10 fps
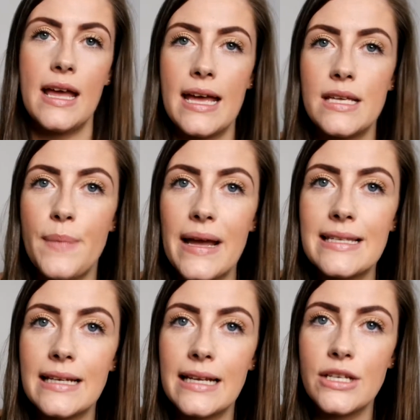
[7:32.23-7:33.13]
It's
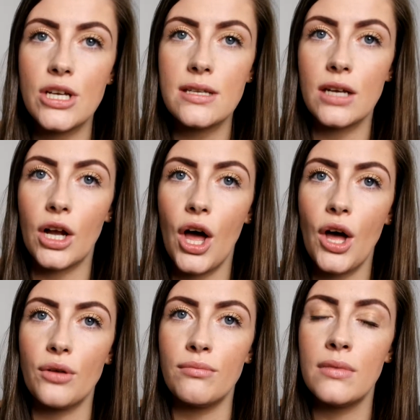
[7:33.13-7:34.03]
basically just a
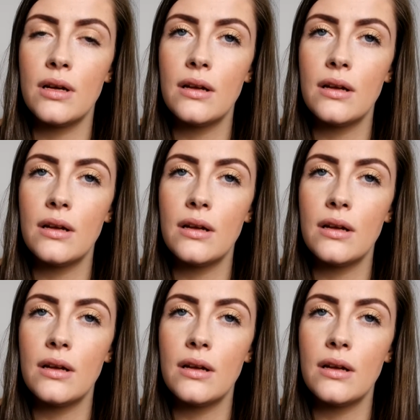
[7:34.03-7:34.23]
comb.